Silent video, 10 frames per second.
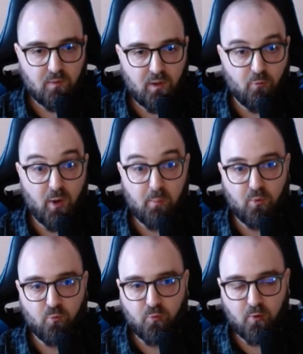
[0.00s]

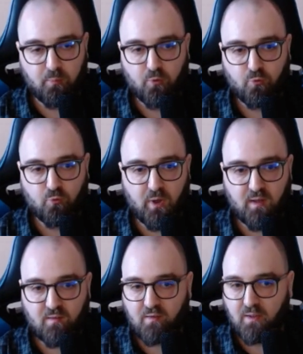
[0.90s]
REPL for
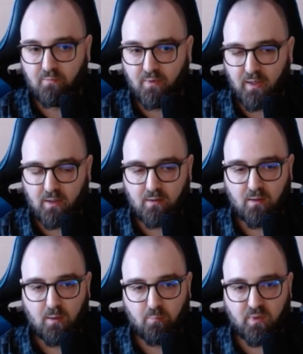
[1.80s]
Postgres, kind of like
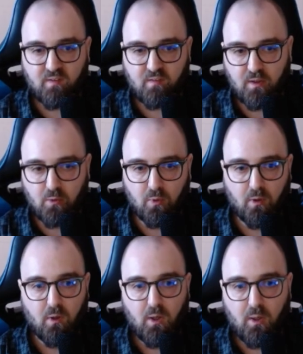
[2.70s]

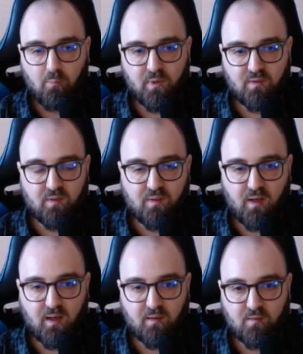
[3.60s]
PSQL, but it
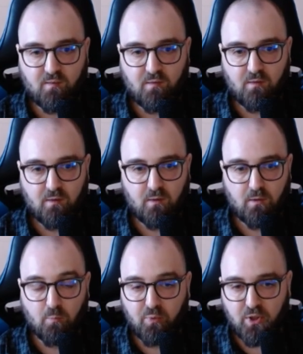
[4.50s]
has
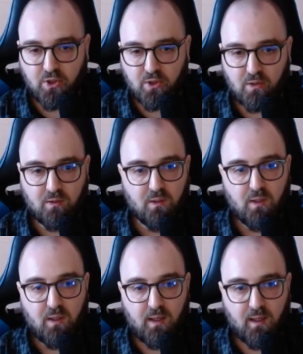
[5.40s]
completion
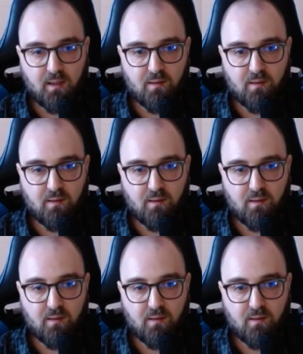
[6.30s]
and